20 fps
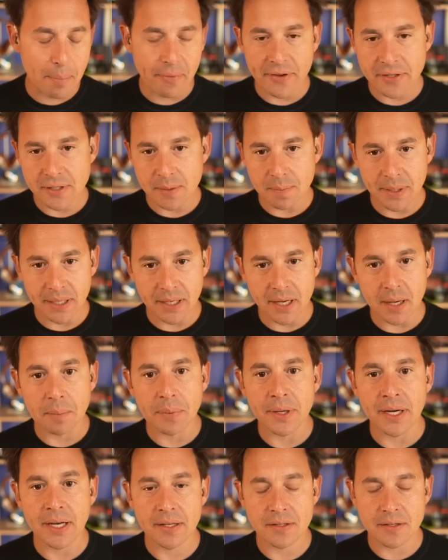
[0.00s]
is a big
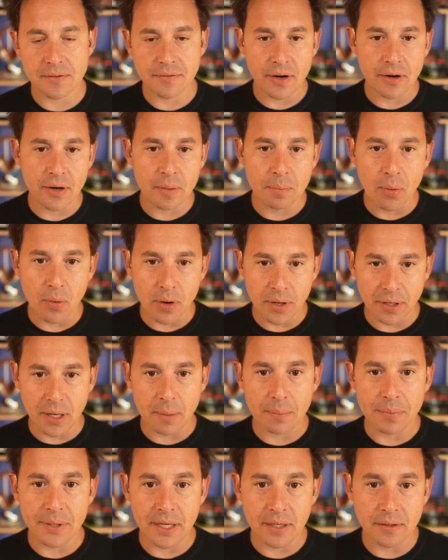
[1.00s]
company. It's a very important
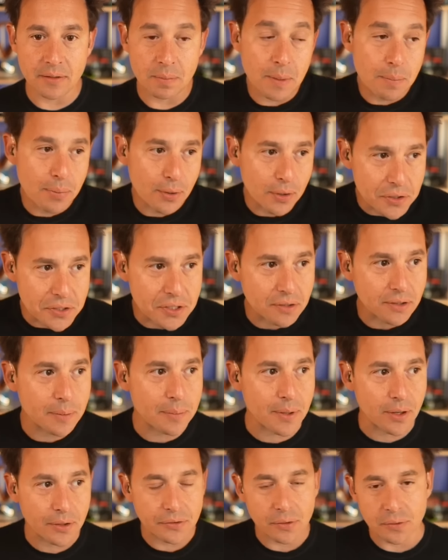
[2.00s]
company to me personally,
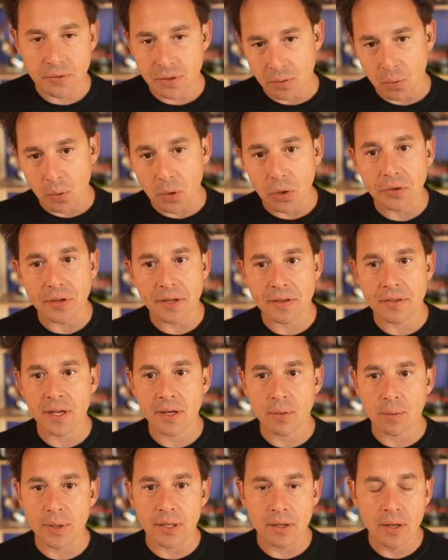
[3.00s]
but also to the world. I
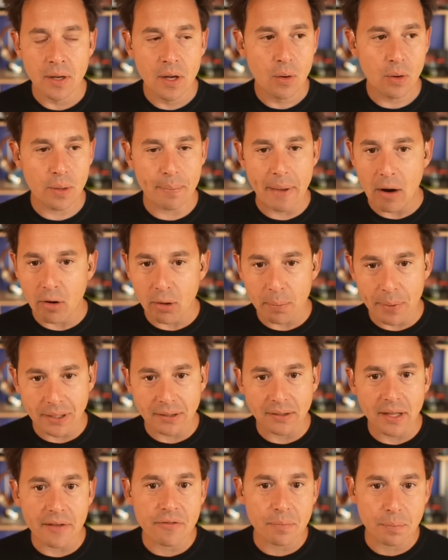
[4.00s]
think we power about
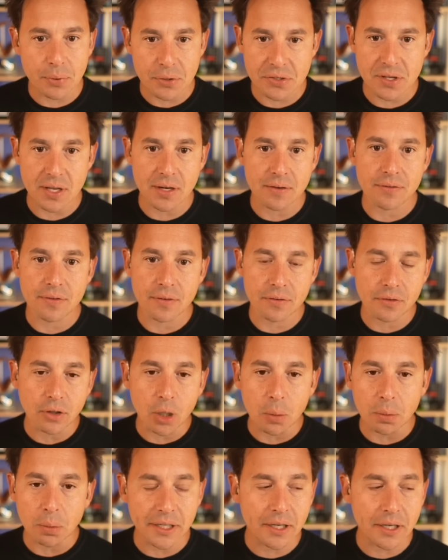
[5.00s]
11% of
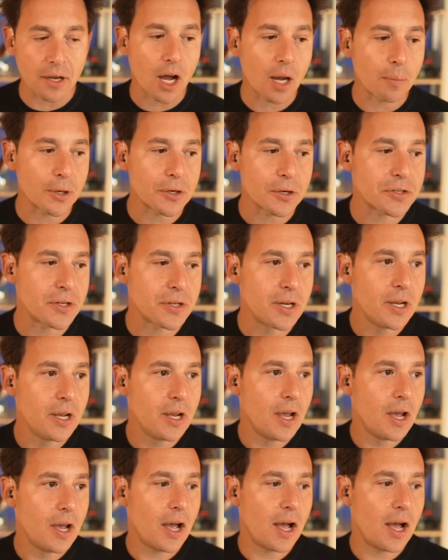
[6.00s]
global e-commerce.
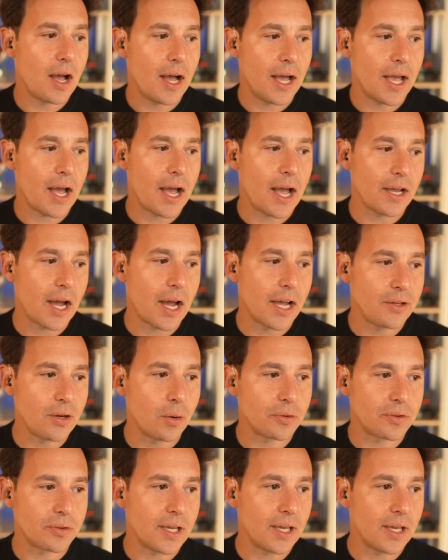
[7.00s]
I
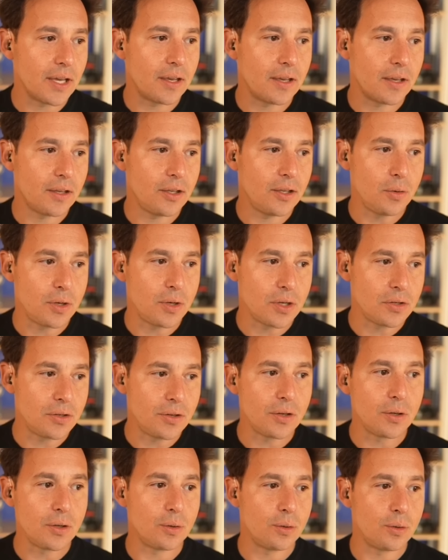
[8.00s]
don't think you can
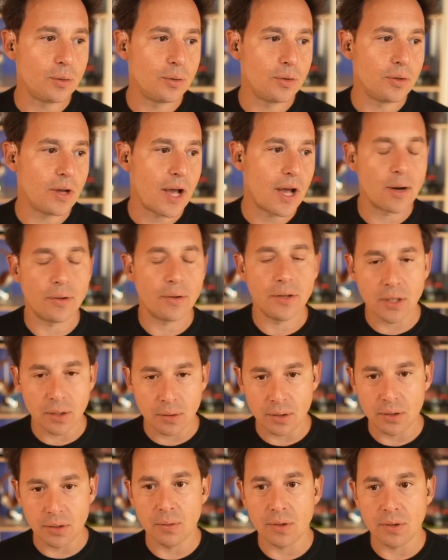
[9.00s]

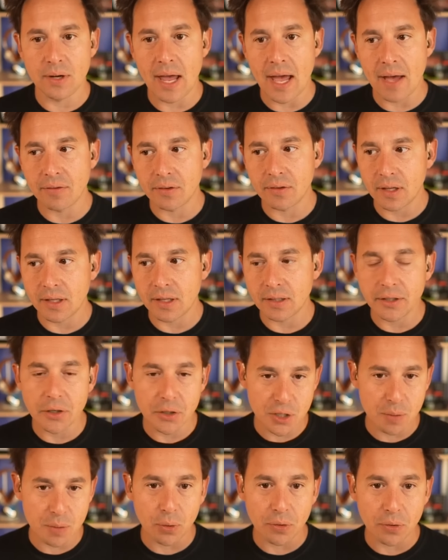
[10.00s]
have a
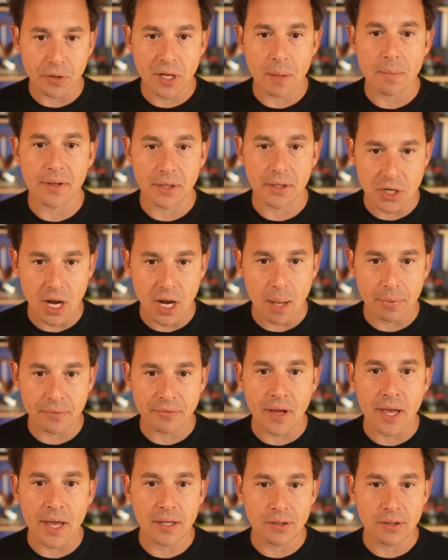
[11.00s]
leadership role at a company like
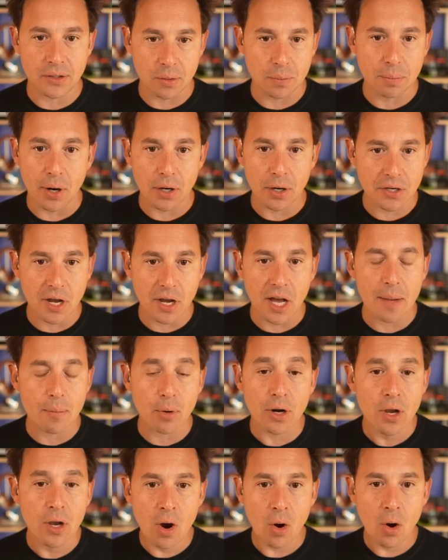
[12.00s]
Shopify and do it part-time
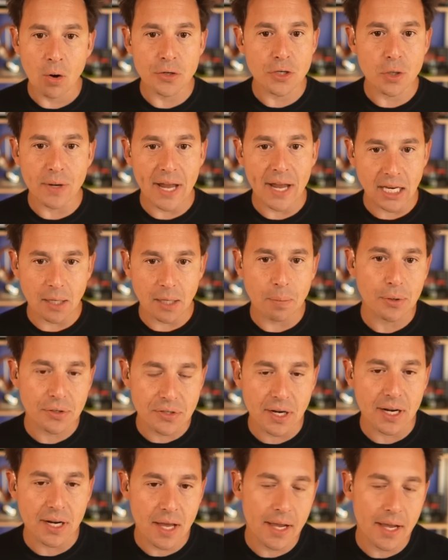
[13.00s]
or do it
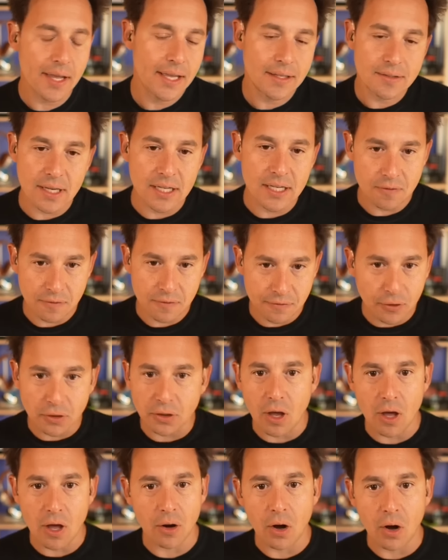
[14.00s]
80%. It's
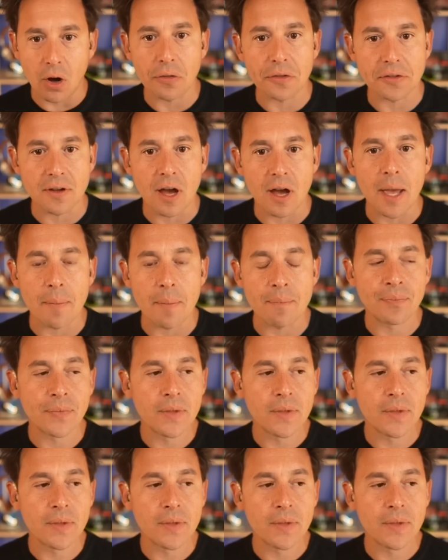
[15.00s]
full on all the time.